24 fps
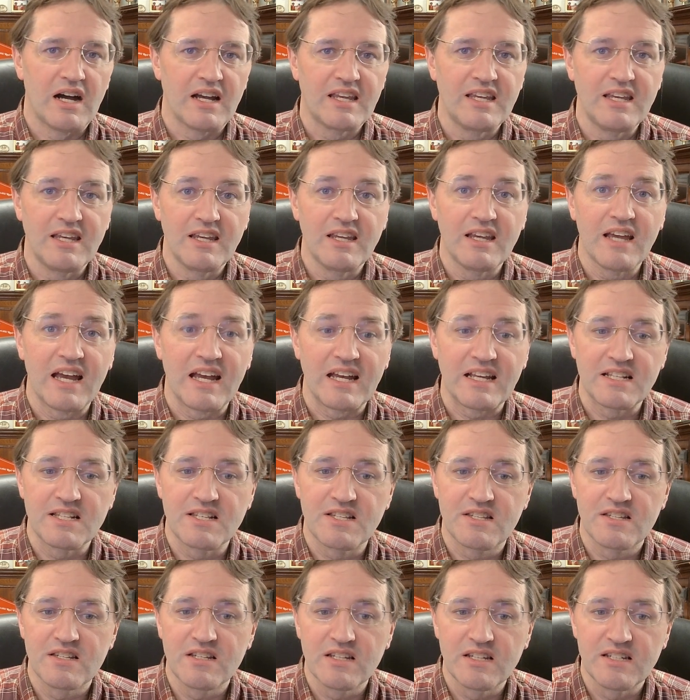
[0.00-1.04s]

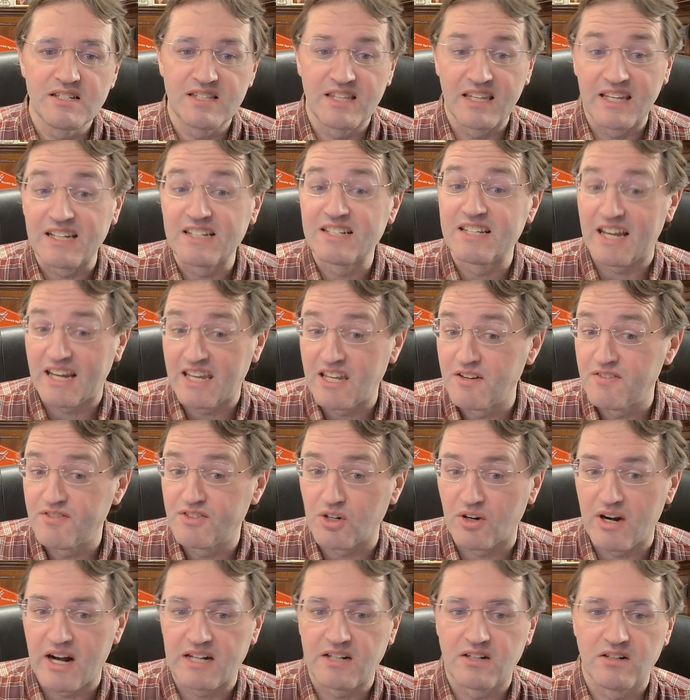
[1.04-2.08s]
He's the executive
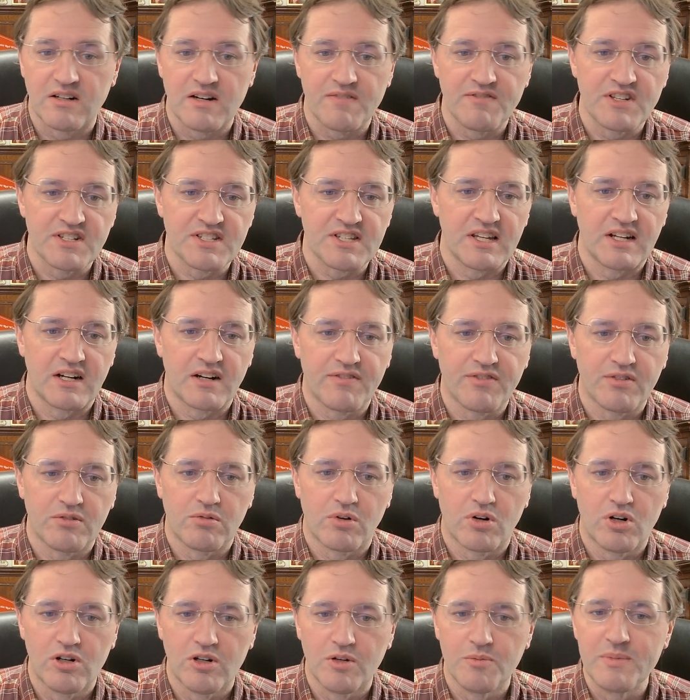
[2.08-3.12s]
director of the Center for
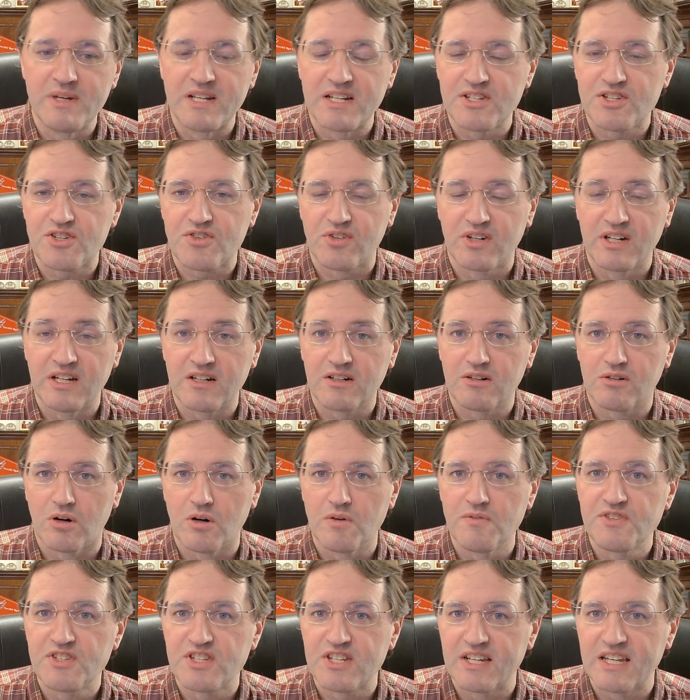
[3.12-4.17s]
Rural Ministry in
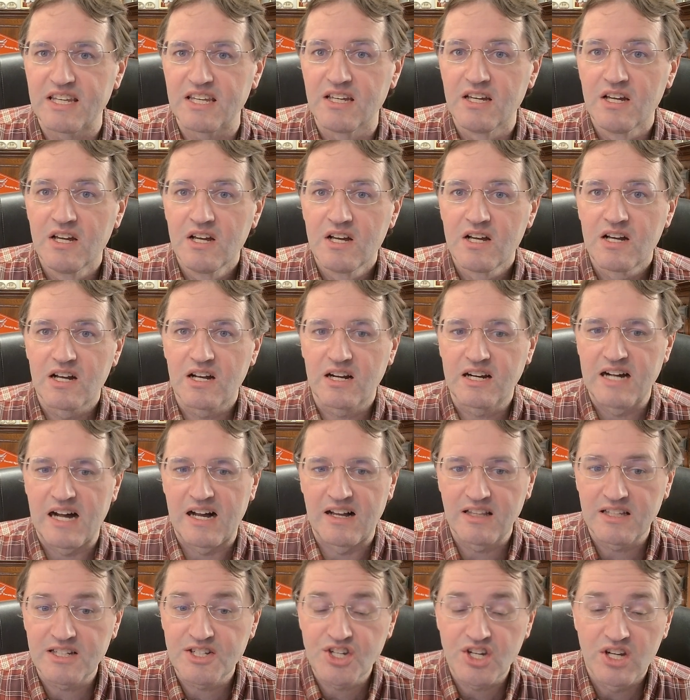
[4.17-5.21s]
Grove City
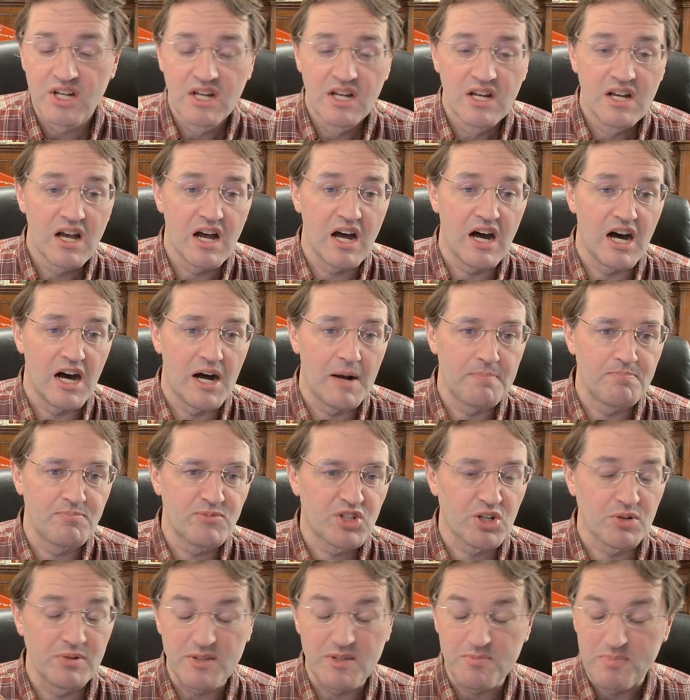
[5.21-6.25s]
College.
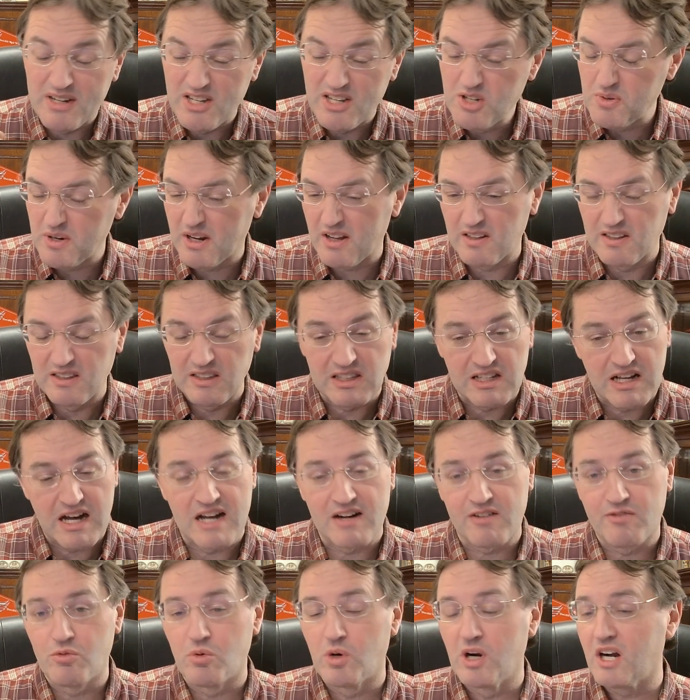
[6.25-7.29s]
So he's been doing a
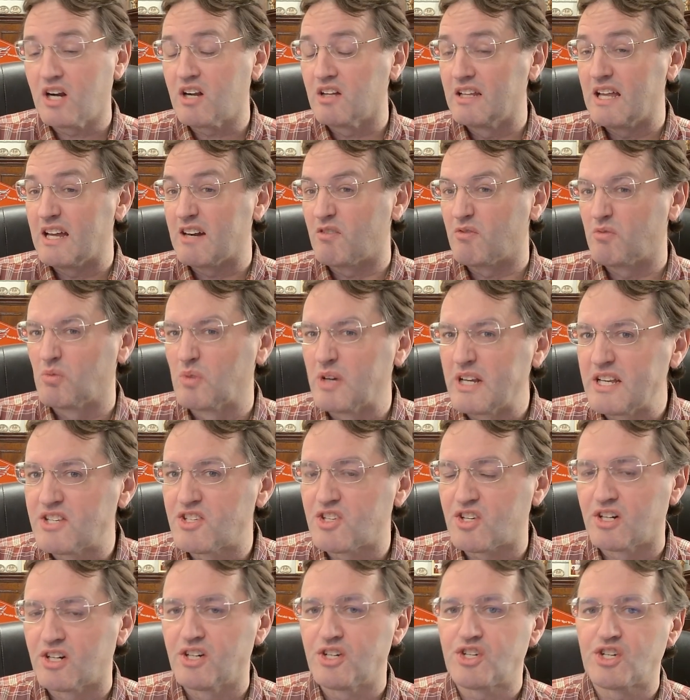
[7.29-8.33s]
lot of work, a lot of
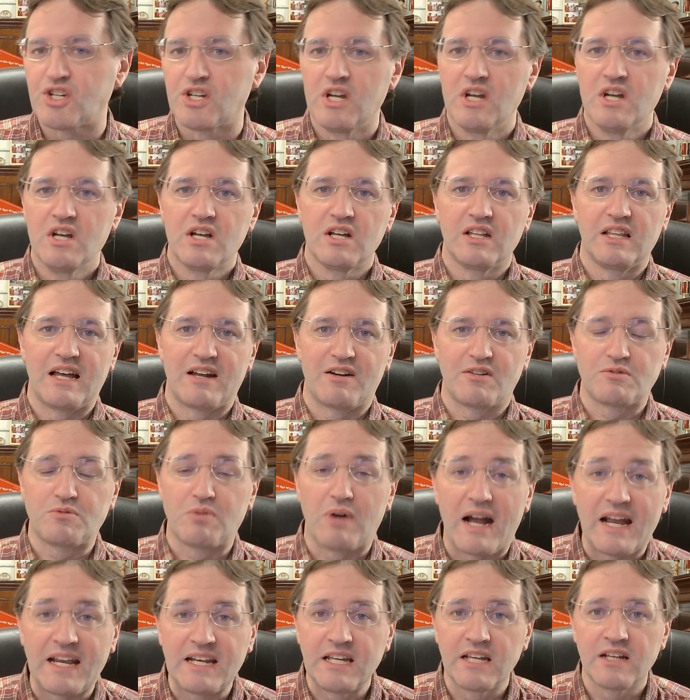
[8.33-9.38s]
research, a lot of
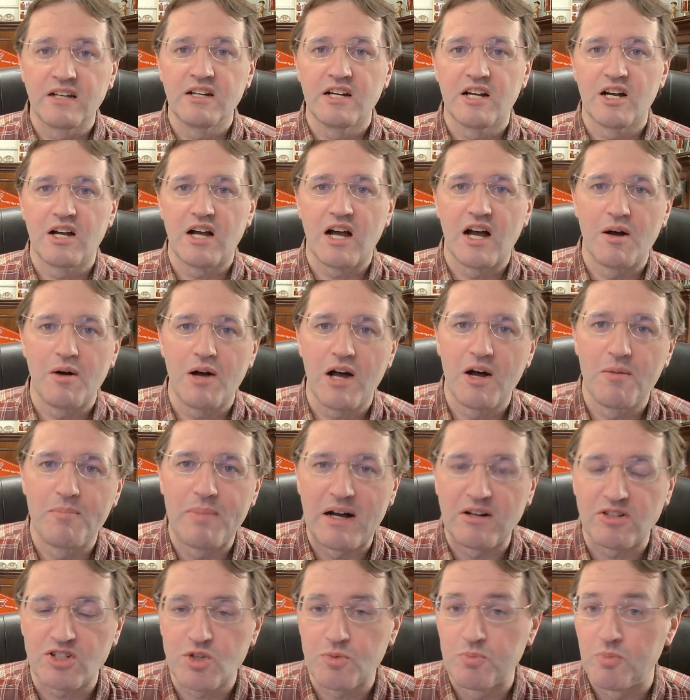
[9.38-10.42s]
writing
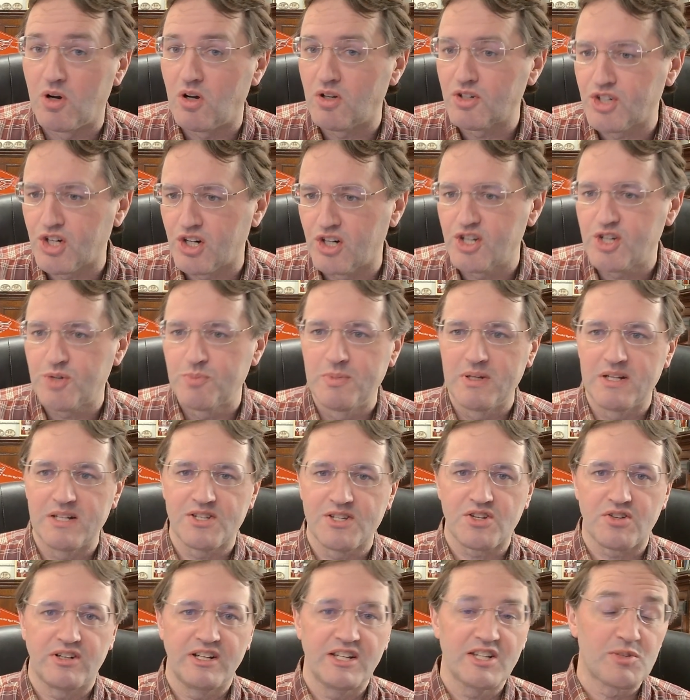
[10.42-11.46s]
about small church
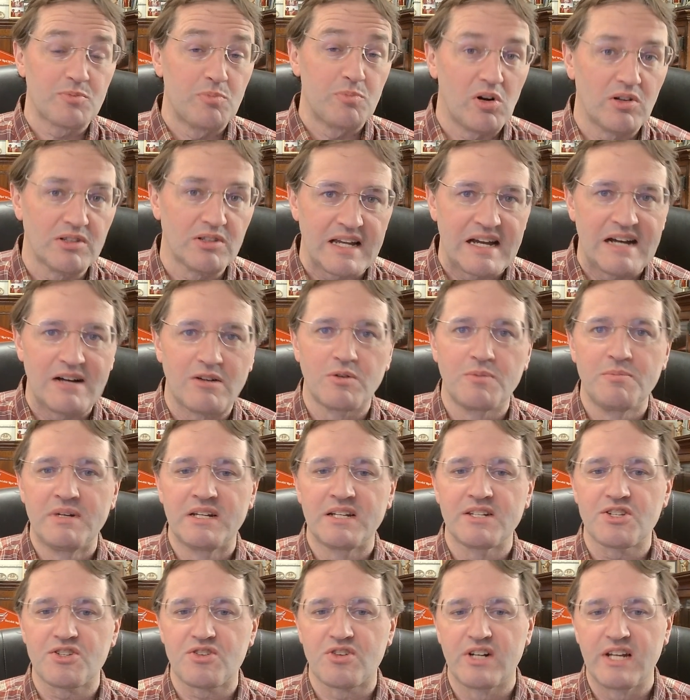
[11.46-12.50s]
ministry, small town
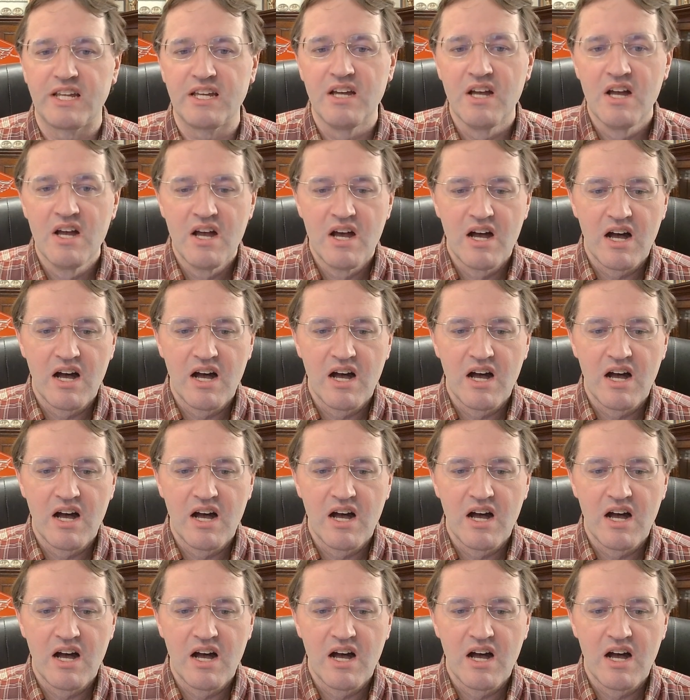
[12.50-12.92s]
ministry.